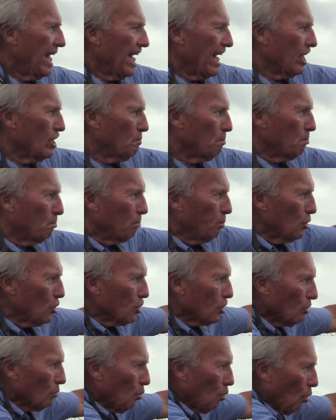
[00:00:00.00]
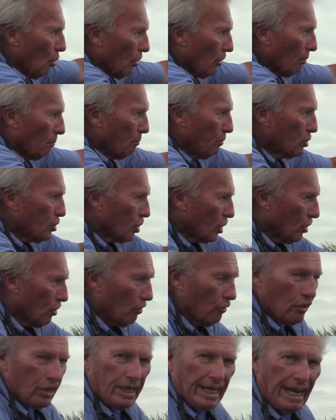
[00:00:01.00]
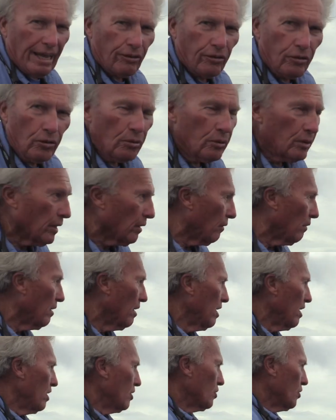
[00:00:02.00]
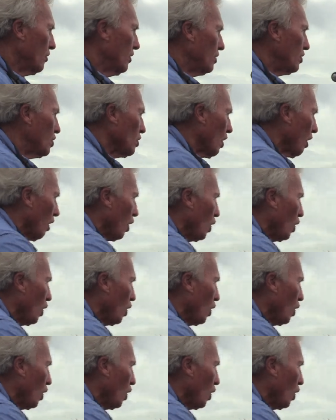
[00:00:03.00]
It's pushing water and pushing current down through here. So this is a